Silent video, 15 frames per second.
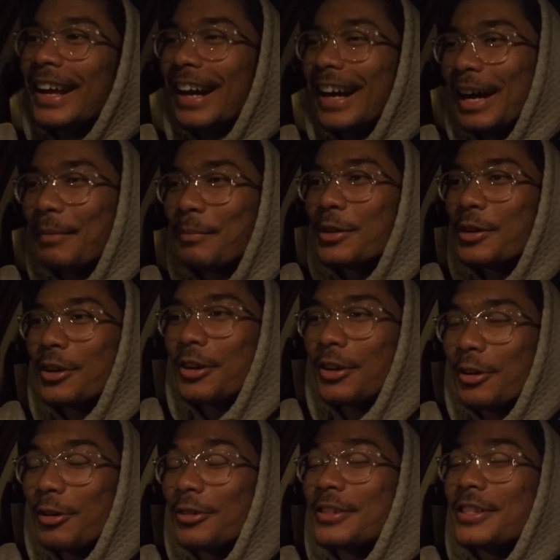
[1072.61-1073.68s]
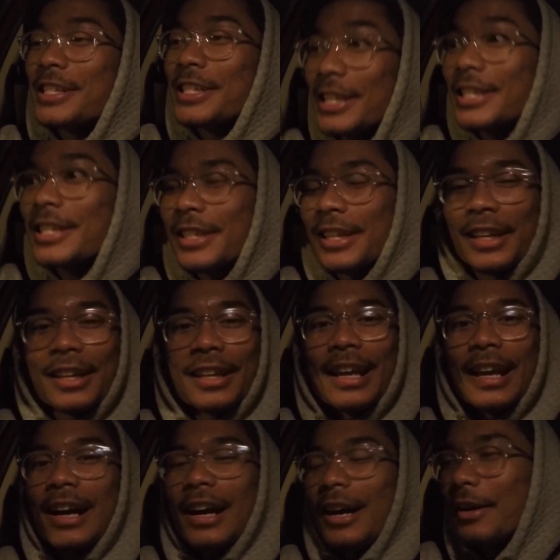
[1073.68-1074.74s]
I'm
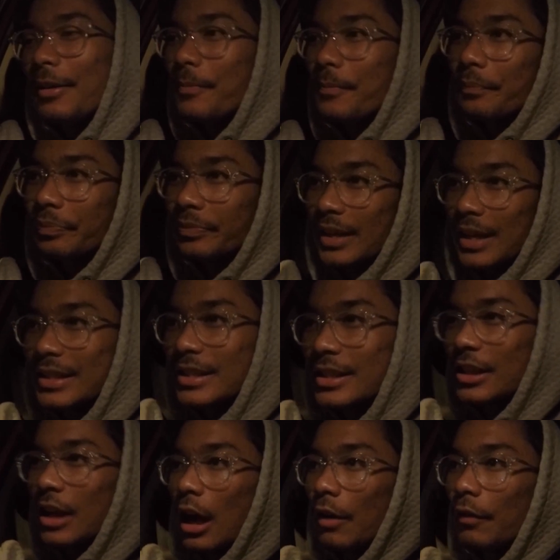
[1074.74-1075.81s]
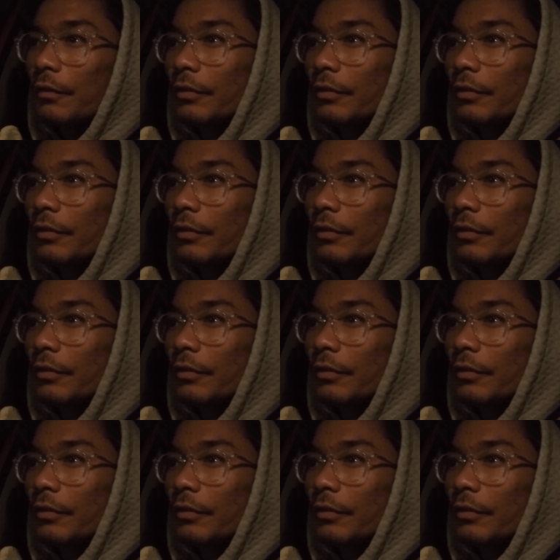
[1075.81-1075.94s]
consistent um, and stuff.